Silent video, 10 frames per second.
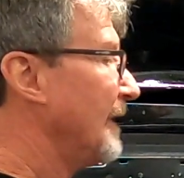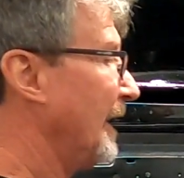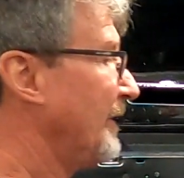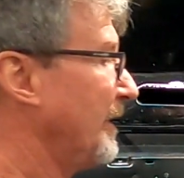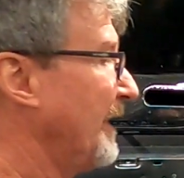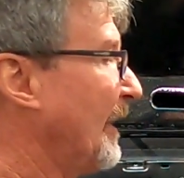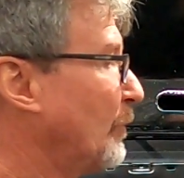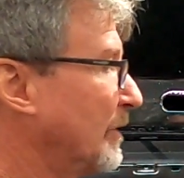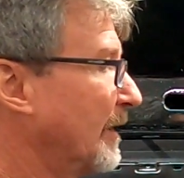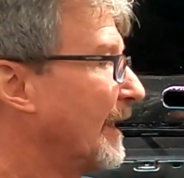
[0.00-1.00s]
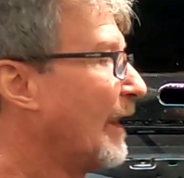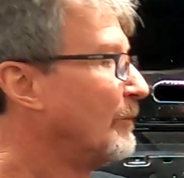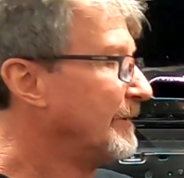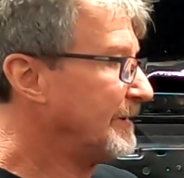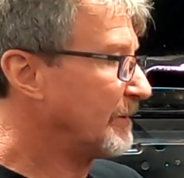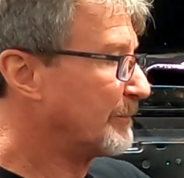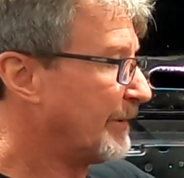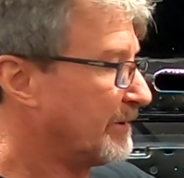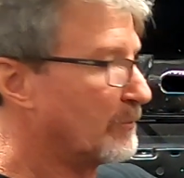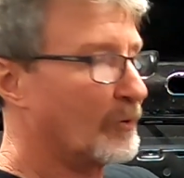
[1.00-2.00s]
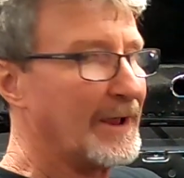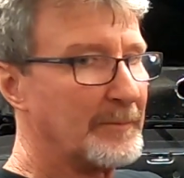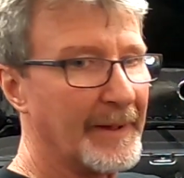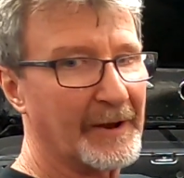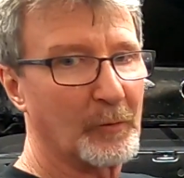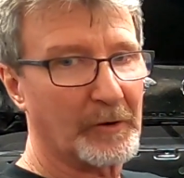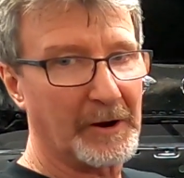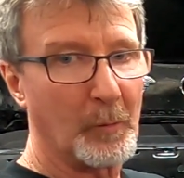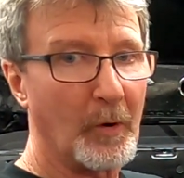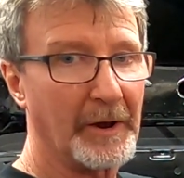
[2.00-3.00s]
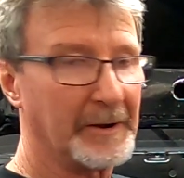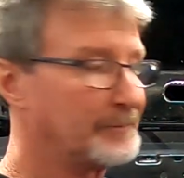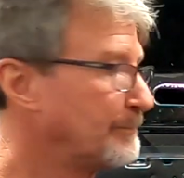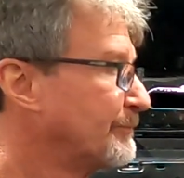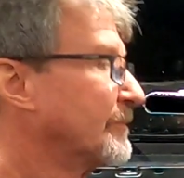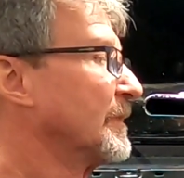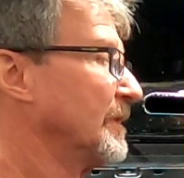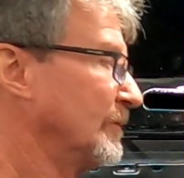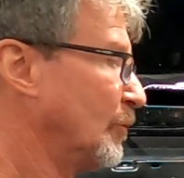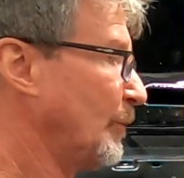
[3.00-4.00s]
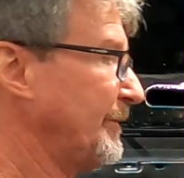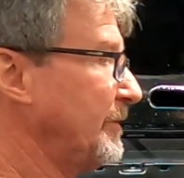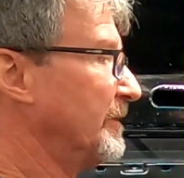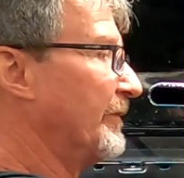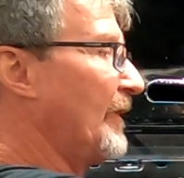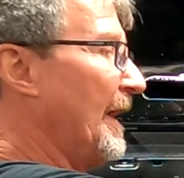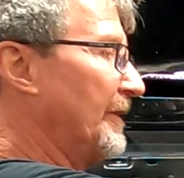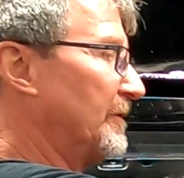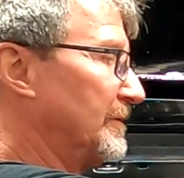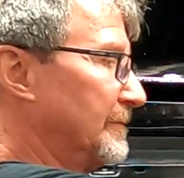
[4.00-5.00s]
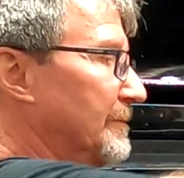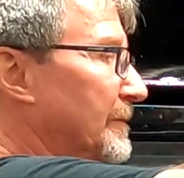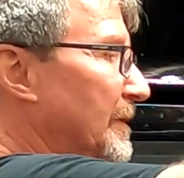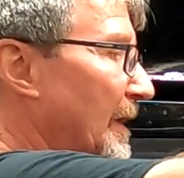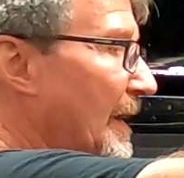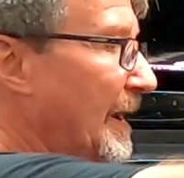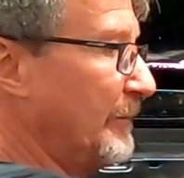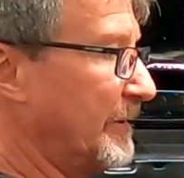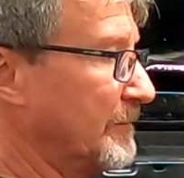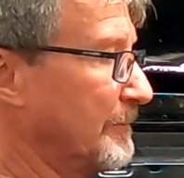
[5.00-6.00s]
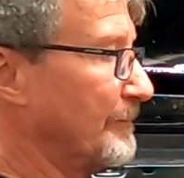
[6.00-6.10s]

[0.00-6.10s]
And then that will allow me to put them right back where I want them when we do the final alignment.